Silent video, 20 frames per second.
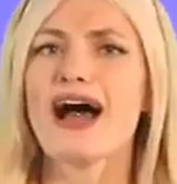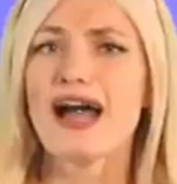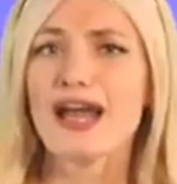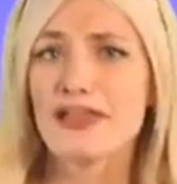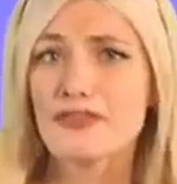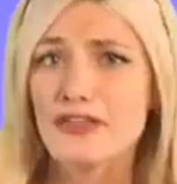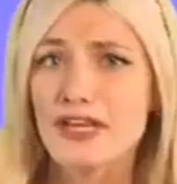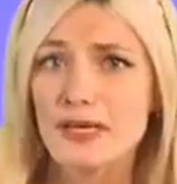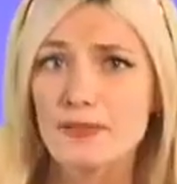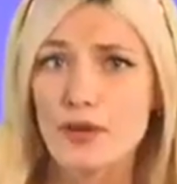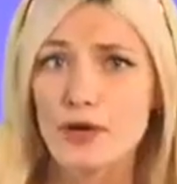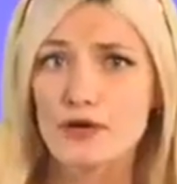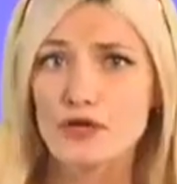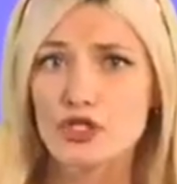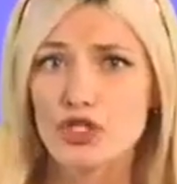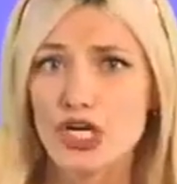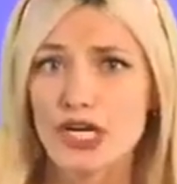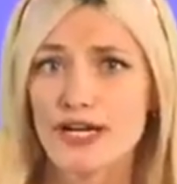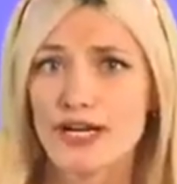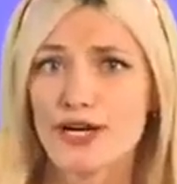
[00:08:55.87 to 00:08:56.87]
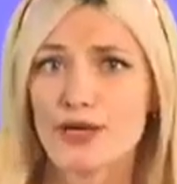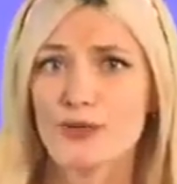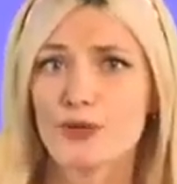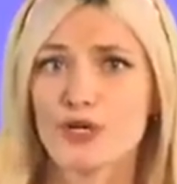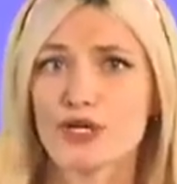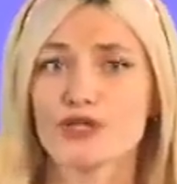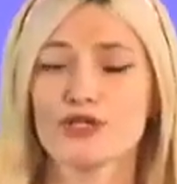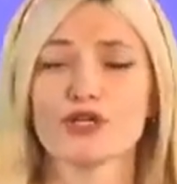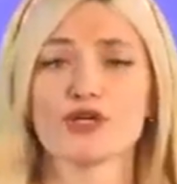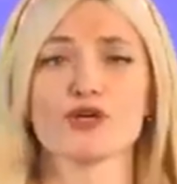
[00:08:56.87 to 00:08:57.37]
I think both Jada and
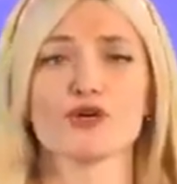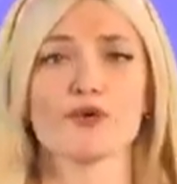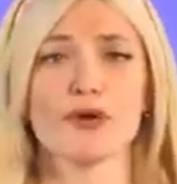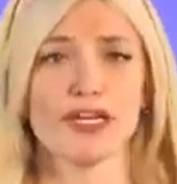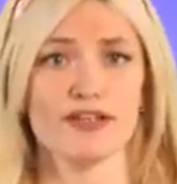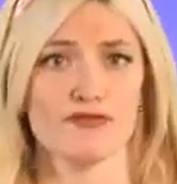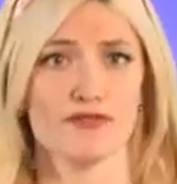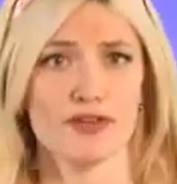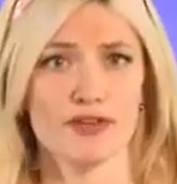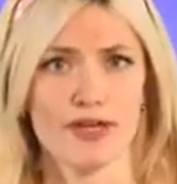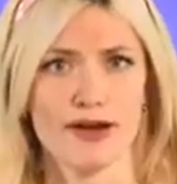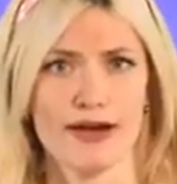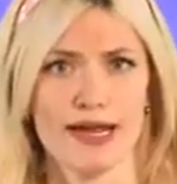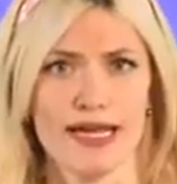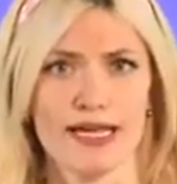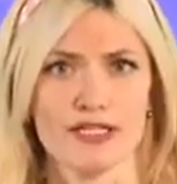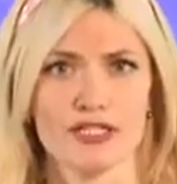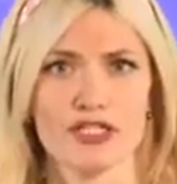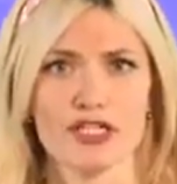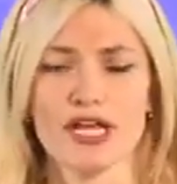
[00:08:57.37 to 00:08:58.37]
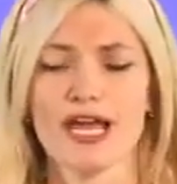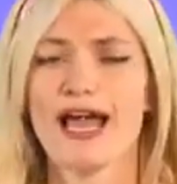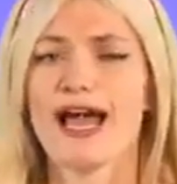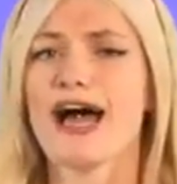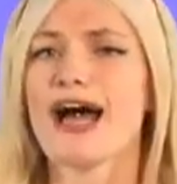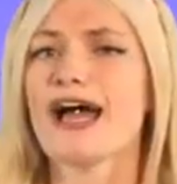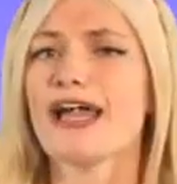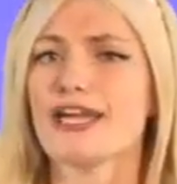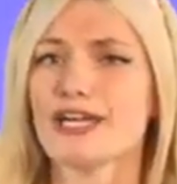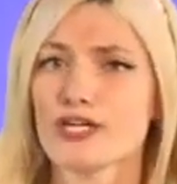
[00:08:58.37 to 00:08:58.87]
Will look great for their age.
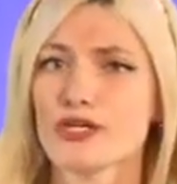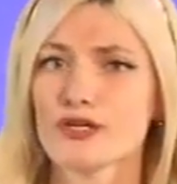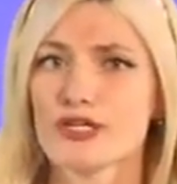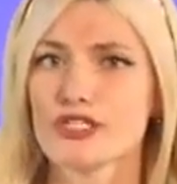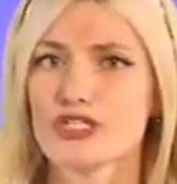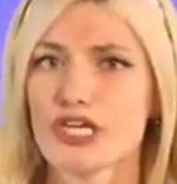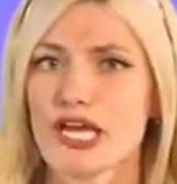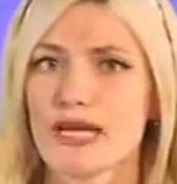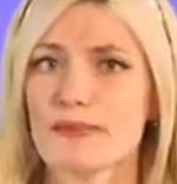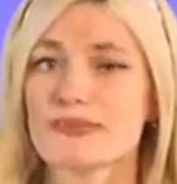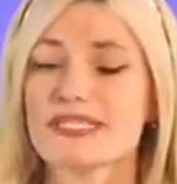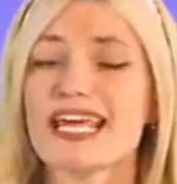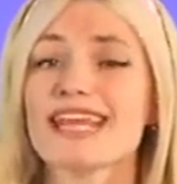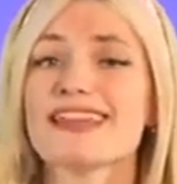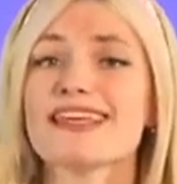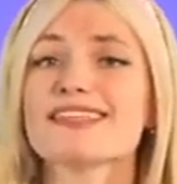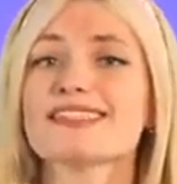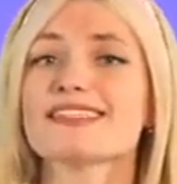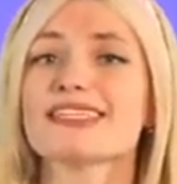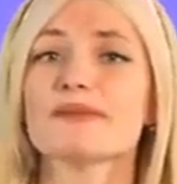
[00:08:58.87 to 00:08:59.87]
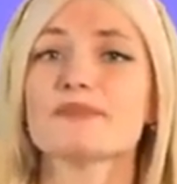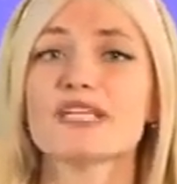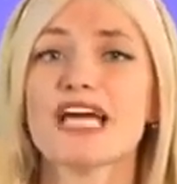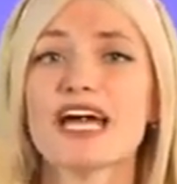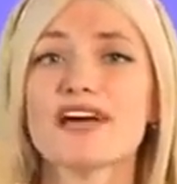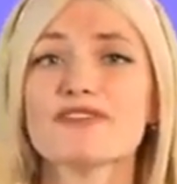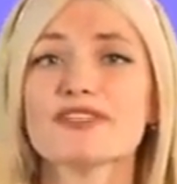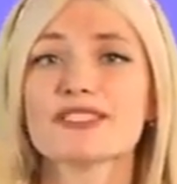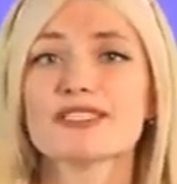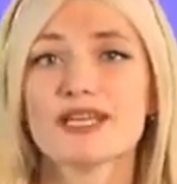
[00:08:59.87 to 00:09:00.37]
I agree, James, and they seem to
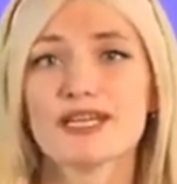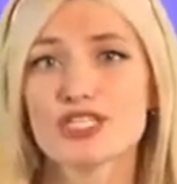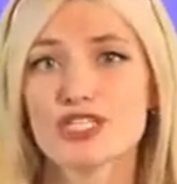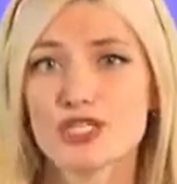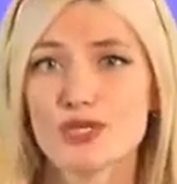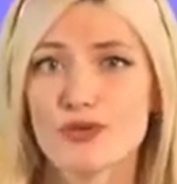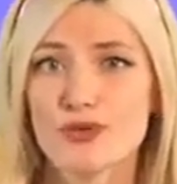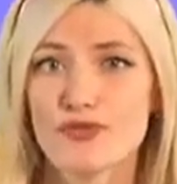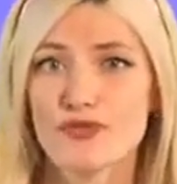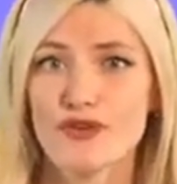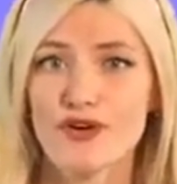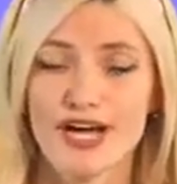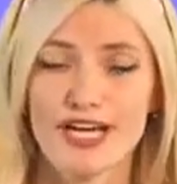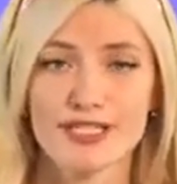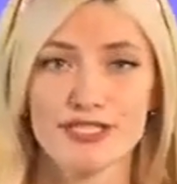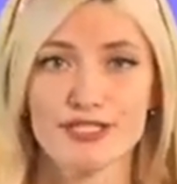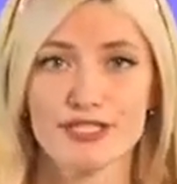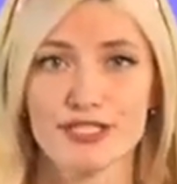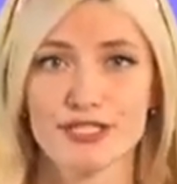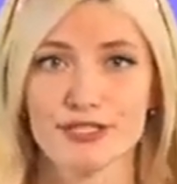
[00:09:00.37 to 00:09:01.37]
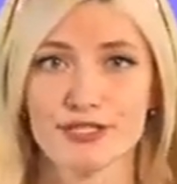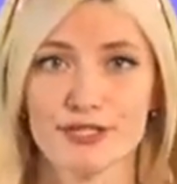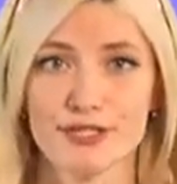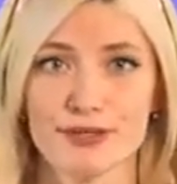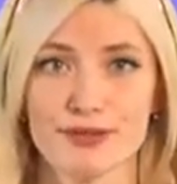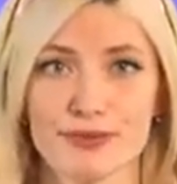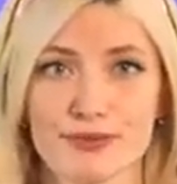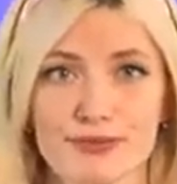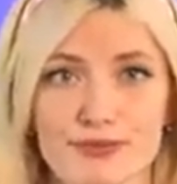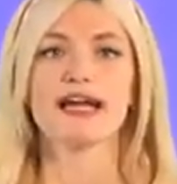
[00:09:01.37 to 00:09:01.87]
have such youthful energy
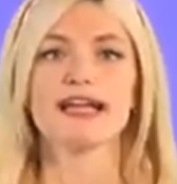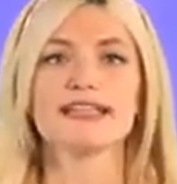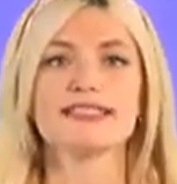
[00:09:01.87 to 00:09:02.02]
too.